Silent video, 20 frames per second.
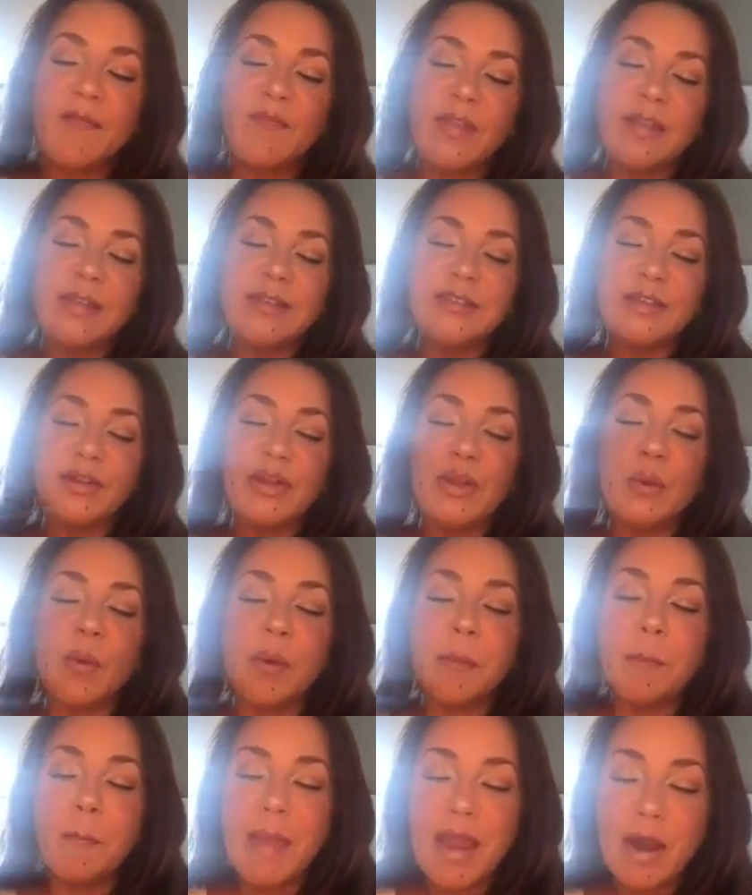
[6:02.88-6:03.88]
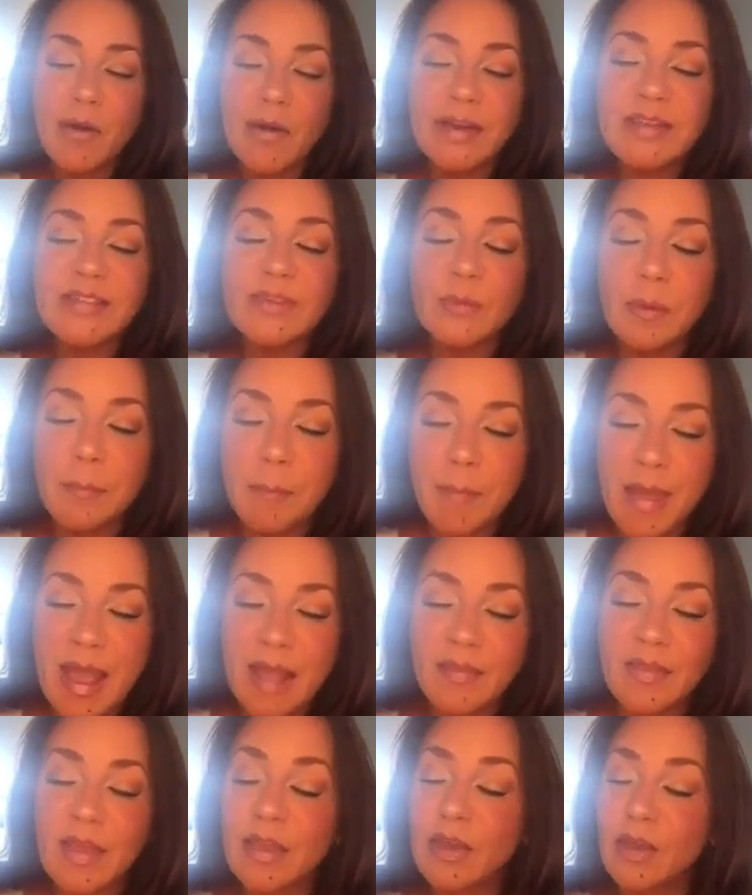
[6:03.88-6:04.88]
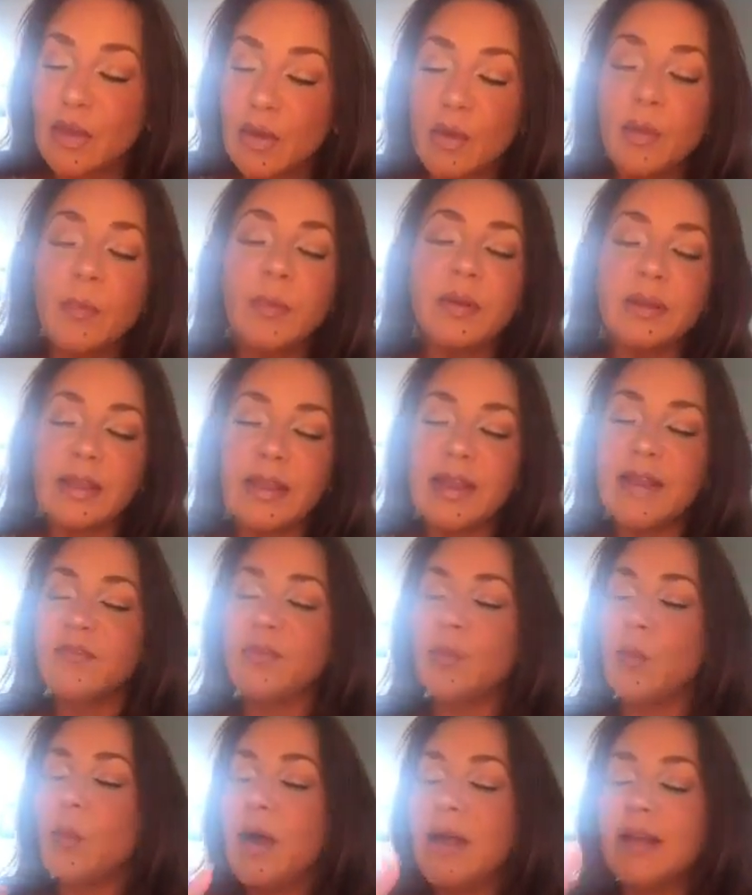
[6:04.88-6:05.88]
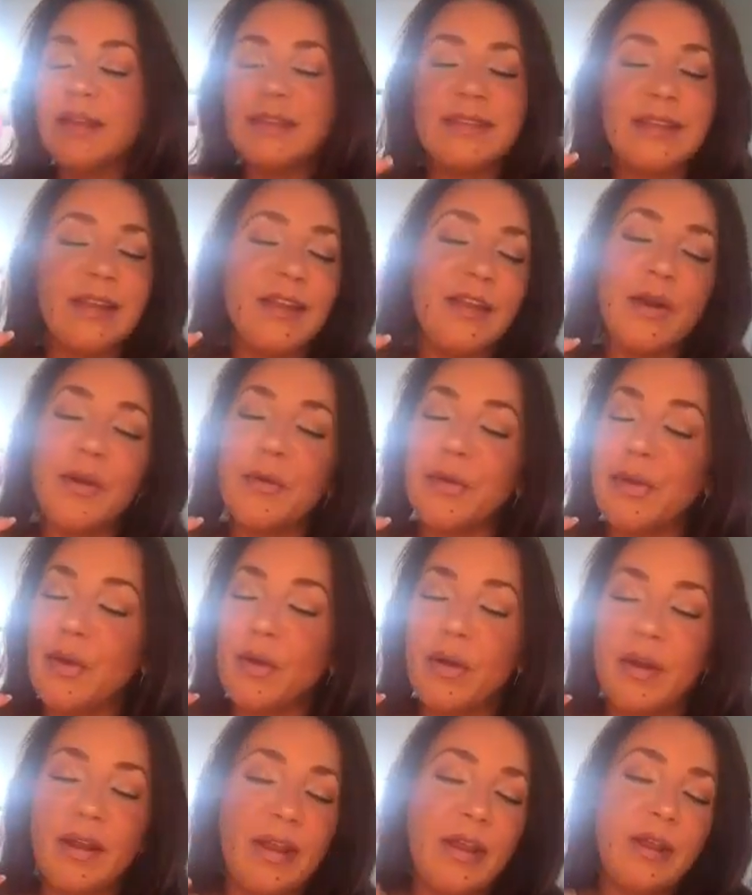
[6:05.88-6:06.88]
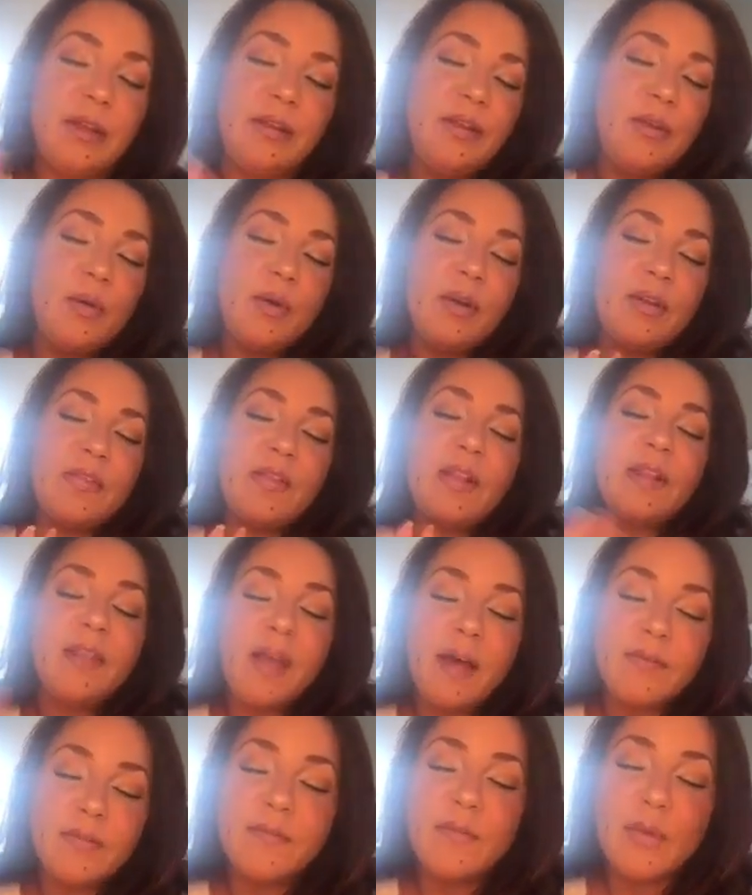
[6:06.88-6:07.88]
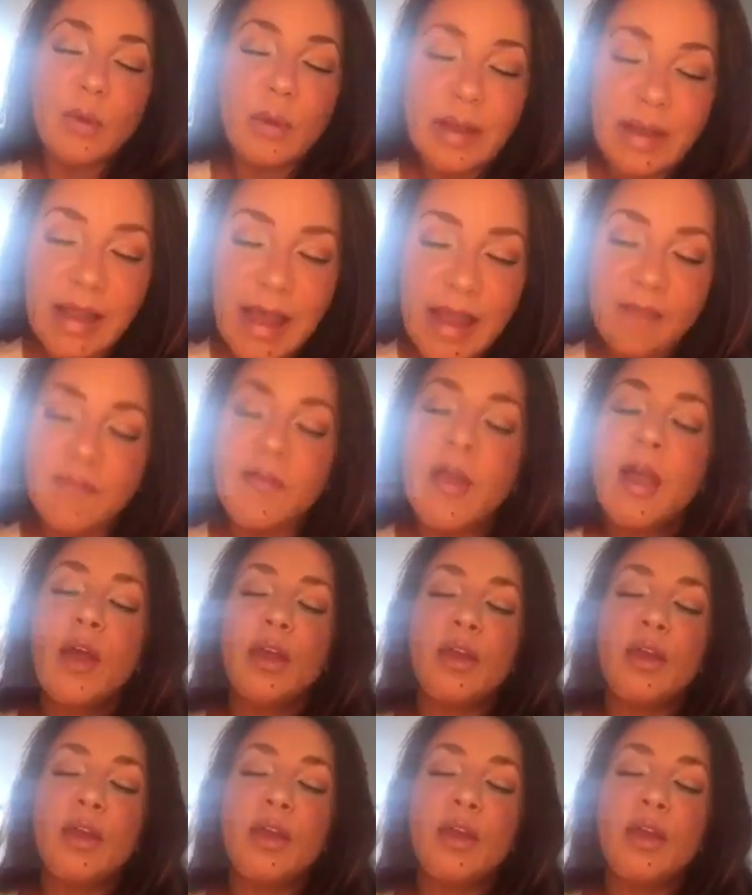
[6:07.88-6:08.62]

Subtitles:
feel as though you were married to a man that you believed was, you know, your the love of your life.